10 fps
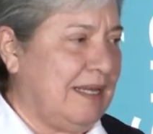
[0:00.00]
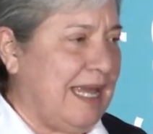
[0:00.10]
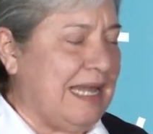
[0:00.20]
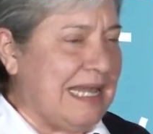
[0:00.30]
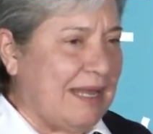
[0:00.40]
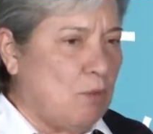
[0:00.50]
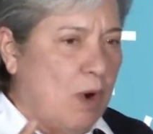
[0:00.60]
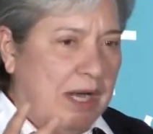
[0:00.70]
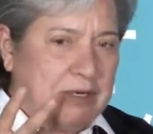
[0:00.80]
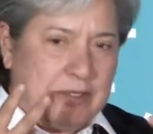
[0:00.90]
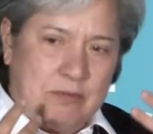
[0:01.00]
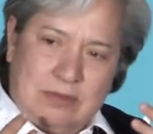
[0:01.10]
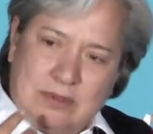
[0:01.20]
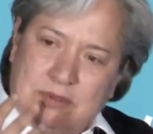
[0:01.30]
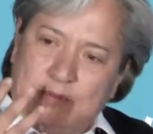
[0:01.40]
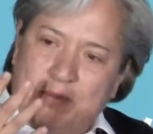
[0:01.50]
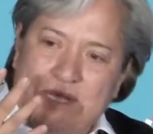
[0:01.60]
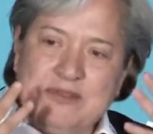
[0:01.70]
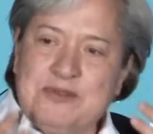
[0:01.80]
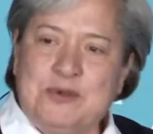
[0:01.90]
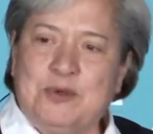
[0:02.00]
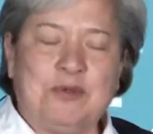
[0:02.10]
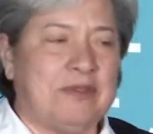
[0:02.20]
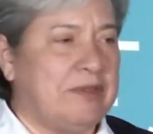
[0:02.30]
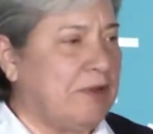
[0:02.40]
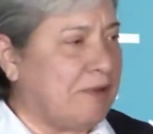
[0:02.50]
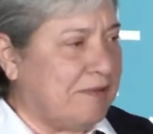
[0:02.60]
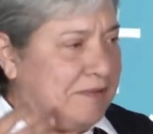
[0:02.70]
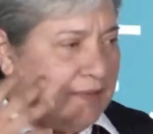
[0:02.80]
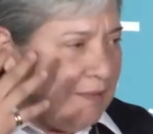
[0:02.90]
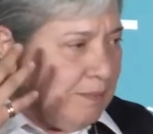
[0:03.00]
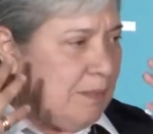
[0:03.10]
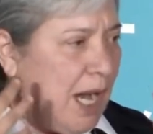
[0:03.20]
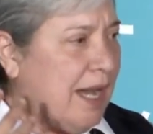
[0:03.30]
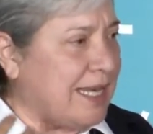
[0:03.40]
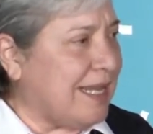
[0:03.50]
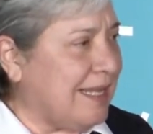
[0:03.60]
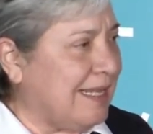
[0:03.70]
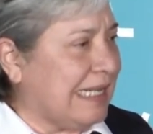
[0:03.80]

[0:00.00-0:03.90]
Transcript: and let water run through their body,